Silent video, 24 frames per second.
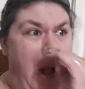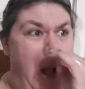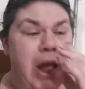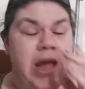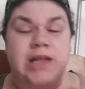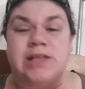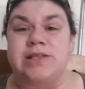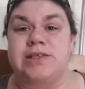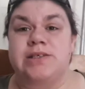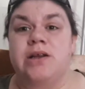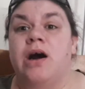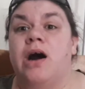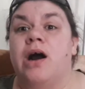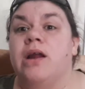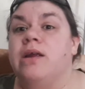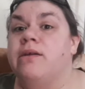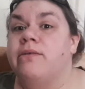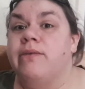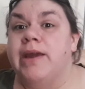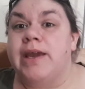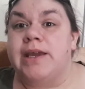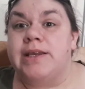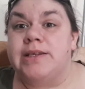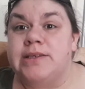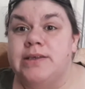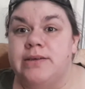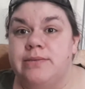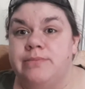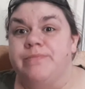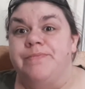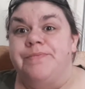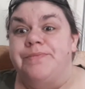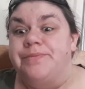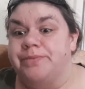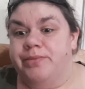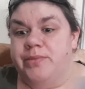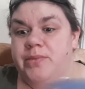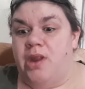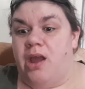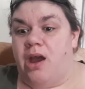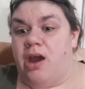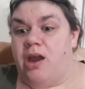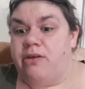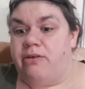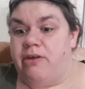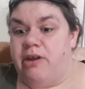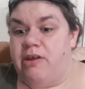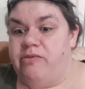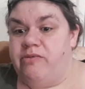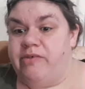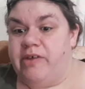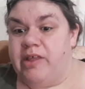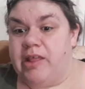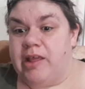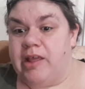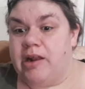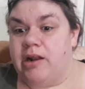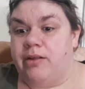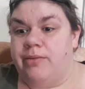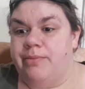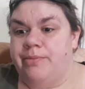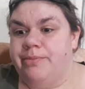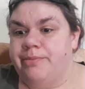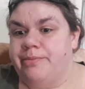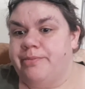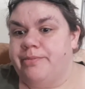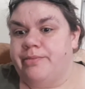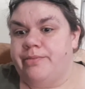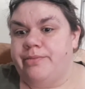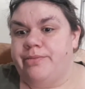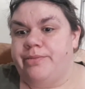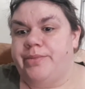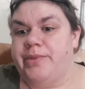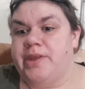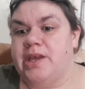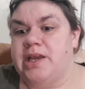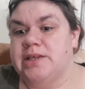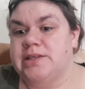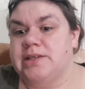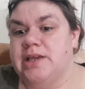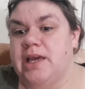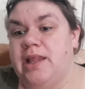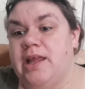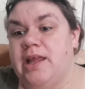It's not great. Not a great feeling at all. Because I